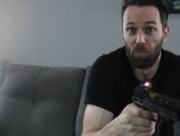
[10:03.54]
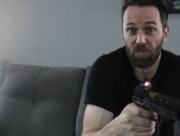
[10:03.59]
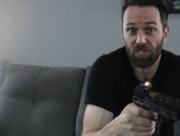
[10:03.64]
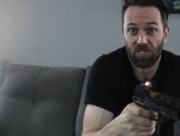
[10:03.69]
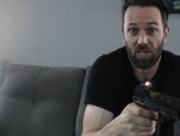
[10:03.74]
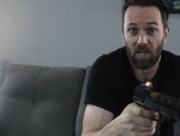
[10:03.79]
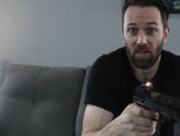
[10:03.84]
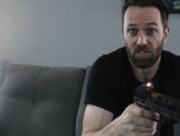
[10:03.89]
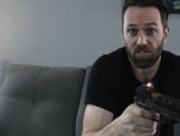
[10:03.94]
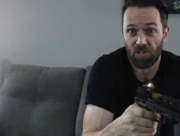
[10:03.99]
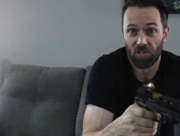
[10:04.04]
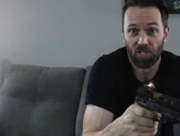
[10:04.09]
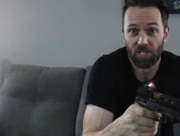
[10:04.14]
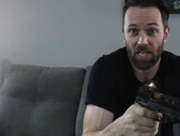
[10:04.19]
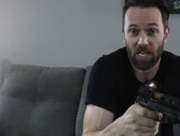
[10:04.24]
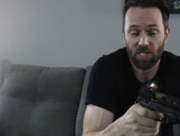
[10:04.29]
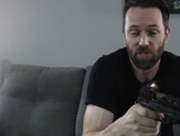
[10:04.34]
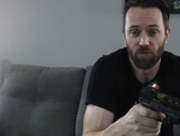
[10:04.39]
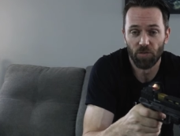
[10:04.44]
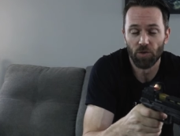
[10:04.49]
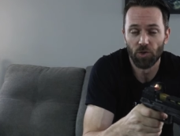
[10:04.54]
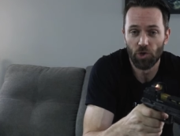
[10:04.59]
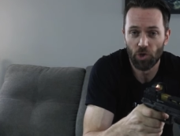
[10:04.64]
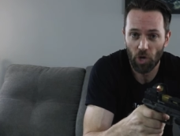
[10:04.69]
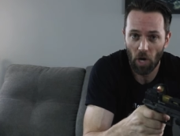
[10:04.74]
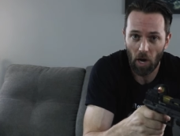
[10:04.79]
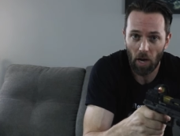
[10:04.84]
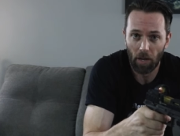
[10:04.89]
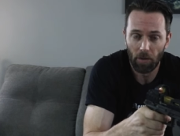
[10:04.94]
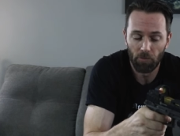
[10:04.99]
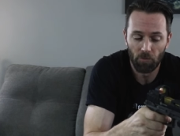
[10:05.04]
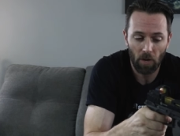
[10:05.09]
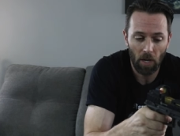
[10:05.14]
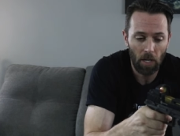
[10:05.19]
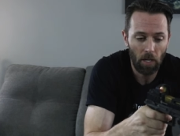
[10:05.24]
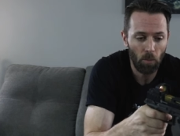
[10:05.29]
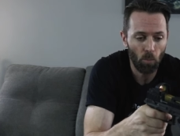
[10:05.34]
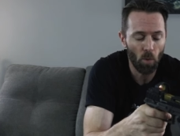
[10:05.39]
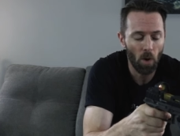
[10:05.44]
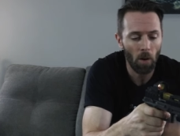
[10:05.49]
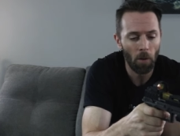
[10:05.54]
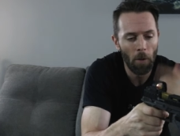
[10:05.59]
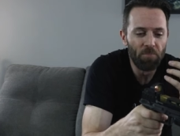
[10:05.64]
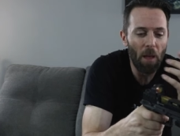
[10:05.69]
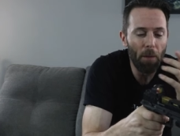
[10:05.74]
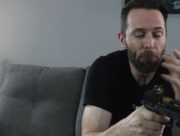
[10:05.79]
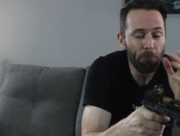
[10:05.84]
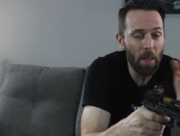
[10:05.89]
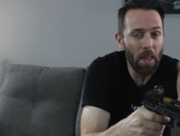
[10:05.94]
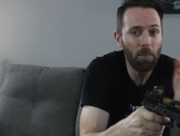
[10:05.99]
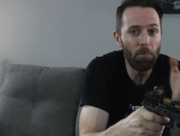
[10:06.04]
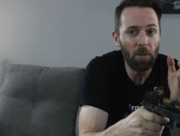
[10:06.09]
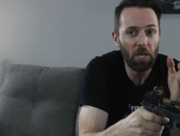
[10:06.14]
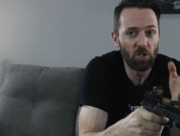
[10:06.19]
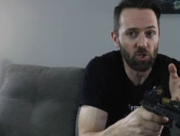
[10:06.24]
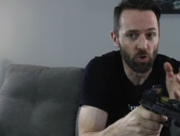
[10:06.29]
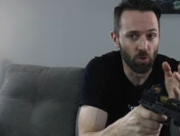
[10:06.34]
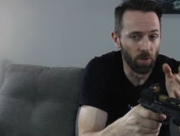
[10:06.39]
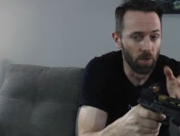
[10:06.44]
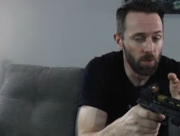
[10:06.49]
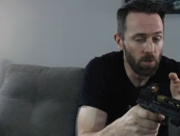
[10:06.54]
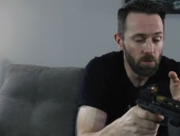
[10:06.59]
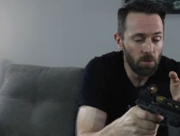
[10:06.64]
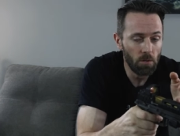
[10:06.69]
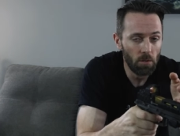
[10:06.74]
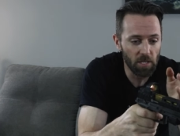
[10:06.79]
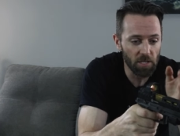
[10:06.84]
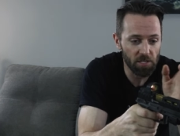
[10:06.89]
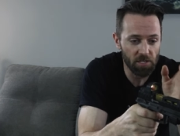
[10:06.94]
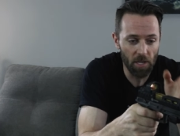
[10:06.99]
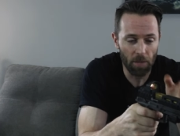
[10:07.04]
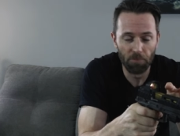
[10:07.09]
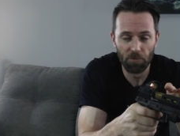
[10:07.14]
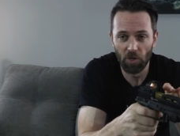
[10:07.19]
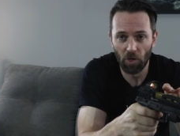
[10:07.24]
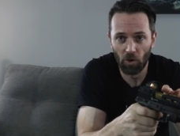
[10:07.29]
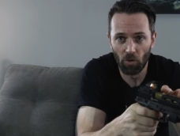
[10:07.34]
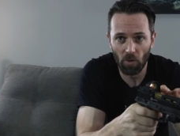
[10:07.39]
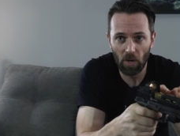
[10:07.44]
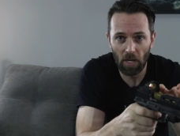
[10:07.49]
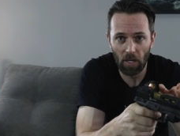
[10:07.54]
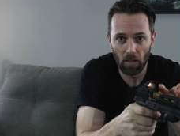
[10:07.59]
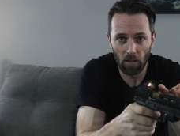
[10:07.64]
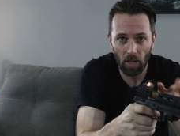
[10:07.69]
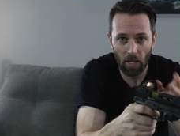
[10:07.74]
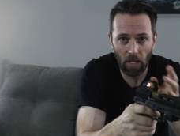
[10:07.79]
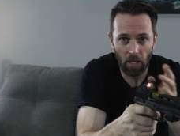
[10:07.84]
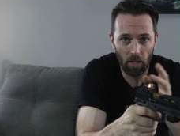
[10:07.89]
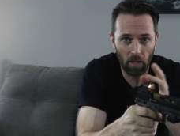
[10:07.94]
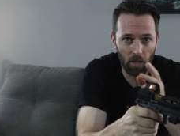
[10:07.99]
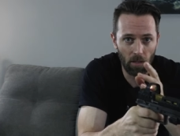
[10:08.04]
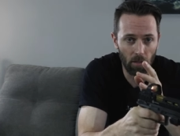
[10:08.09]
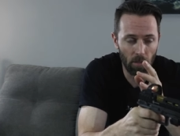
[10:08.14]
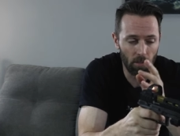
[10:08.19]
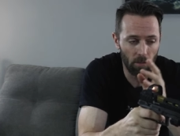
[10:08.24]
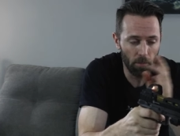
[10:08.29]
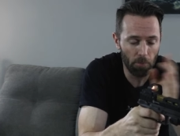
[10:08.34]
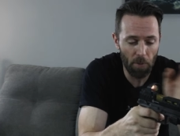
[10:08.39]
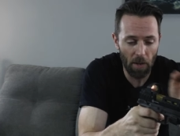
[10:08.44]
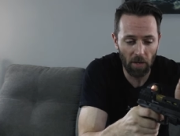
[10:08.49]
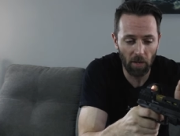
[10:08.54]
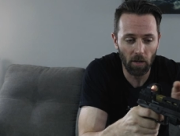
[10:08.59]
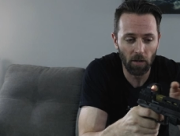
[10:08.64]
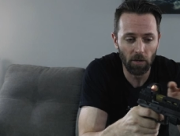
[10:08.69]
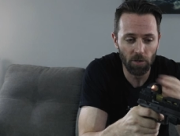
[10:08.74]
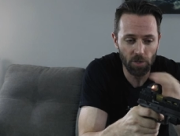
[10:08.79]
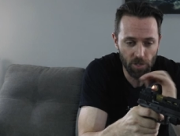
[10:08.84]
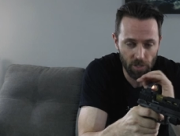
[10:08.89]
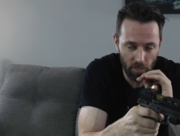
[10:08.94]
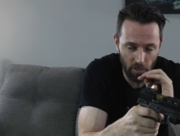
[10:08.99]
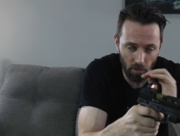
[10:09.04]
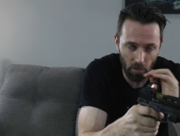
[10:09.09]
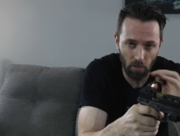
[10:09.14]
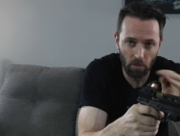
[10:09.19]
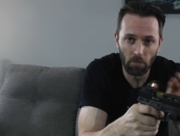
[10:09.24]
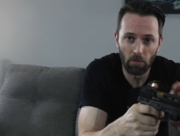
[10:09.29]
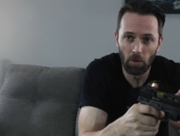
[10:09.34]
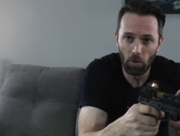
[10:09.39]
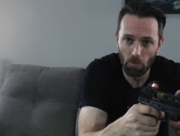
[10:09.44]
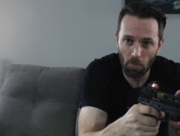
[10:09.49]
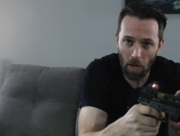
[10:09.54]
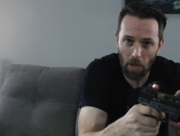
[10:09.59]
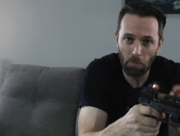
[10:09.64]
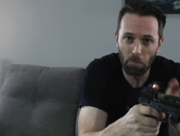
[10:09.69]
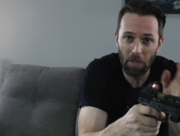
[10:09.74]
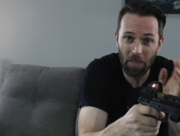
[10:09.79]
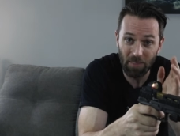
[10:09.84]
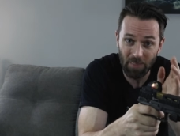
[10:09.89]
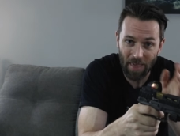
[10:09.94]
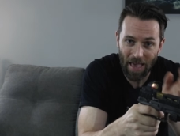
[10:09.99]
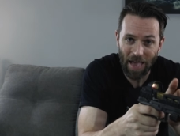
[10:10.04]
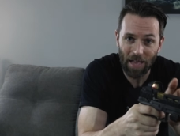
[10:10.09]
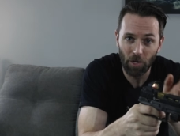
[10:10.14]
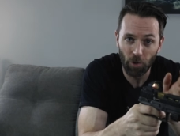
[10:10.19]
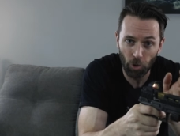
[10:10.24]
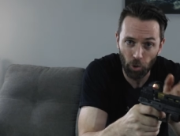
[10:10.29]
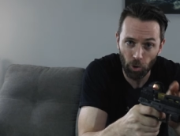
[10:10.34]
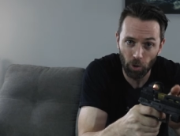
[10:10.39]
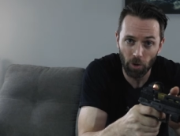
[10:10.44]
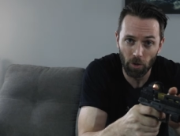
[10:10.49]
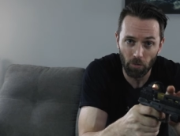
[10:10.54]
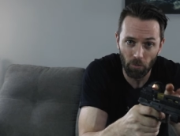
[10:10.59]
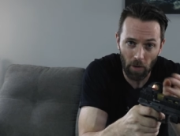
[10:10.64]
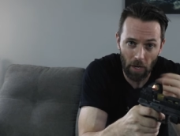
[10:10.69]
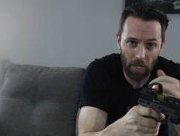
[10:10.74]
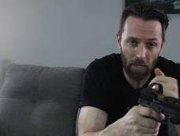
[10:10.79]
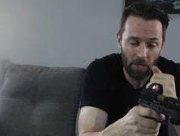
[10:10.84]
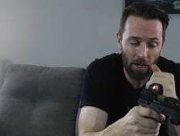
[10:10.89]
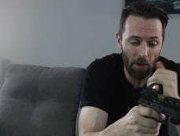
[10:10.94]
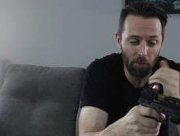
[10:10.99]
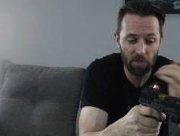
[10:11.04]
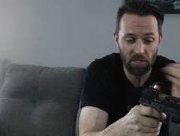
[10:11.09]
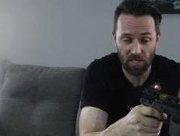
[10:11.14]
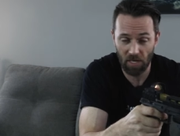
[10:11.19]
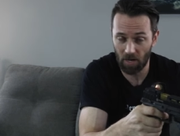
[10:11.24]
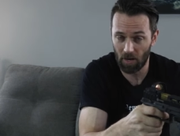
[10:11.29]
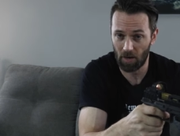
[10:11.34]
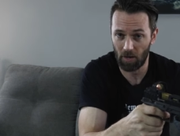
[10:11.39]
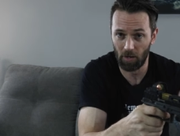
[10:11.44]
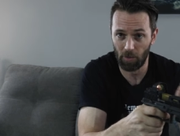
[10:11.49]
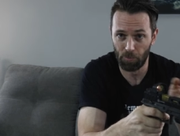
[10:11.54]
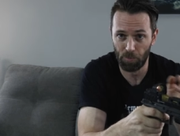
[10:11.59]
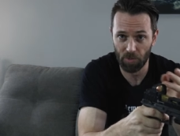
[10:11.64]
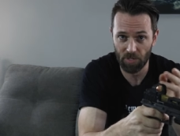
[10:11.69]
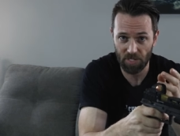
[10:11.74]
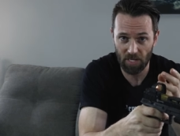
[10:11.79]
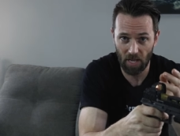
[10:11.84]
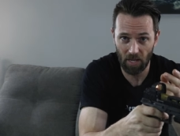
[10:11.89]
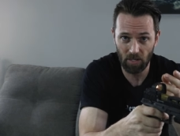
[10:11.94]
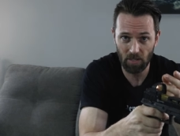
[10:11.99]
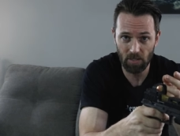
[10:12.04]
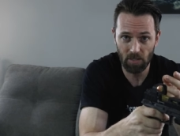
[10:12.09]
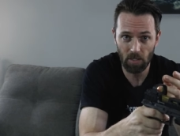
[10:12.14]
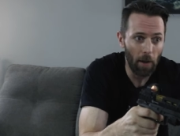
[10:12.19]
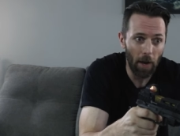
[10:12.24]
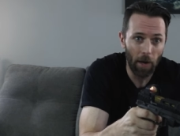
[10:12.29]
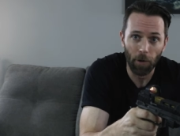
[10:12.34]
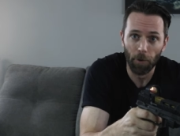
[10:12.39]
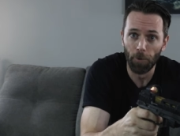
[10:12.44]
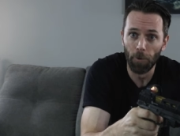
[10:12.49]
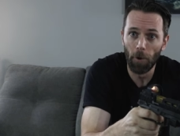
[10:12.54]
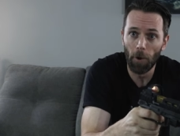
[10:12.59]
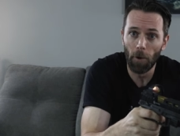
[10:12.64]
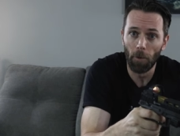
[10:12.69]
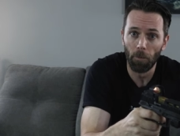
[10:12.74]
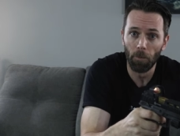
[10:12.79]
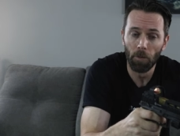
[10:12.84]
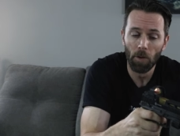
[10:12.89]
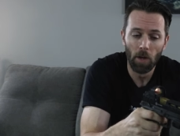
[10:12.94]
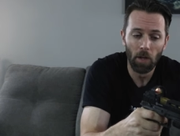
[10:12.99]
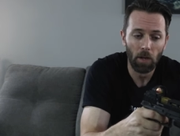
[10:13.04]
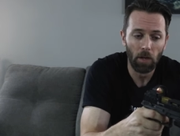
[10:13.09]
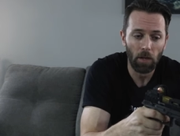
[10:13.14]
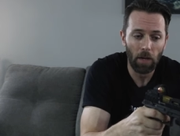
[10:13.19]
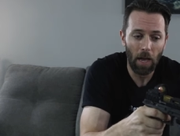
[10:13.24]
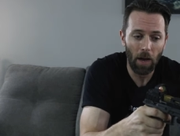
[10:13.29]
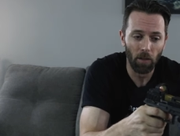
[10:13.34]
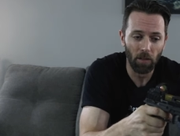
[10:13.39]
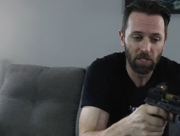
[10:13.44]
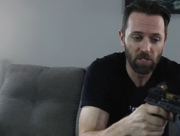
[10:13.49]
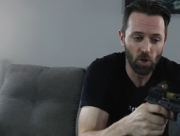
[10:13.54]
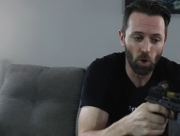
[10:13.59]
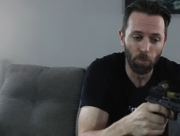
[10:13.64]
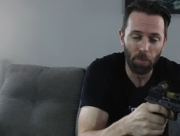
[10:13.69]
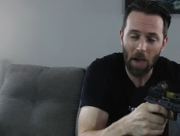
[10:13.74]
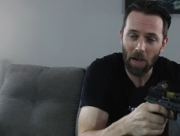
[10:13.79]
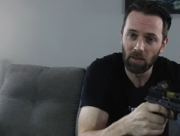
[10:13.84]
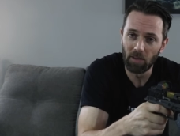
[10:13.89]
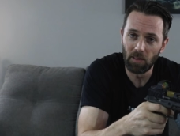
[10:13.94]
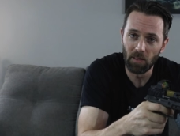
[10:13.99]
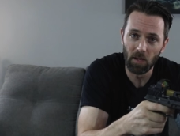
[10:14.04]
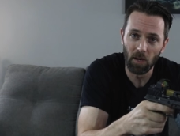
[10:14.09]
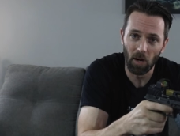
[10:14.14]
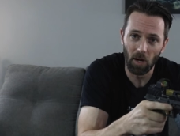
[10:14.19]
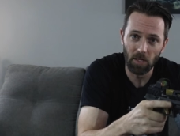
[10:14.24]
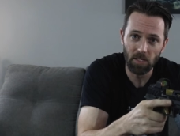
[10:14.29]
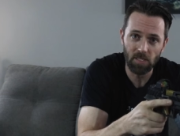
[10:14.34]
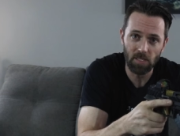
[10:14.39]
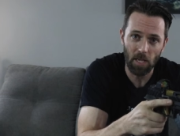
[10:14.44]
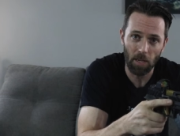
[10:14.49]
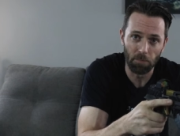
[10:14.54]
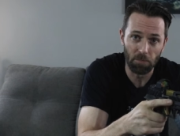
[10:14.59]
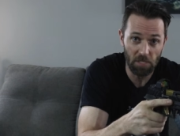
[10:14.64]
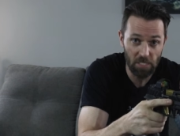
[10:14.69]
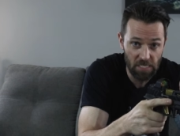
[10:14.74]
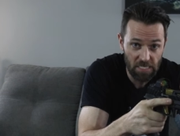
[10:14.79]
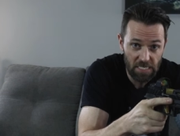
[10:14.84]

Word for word: percent successful shot, right? Well, that may be true to some degree. Like depending on your skill, you might be that good, right? Now, is it 100%? I don't know. Now let's go back to the concept.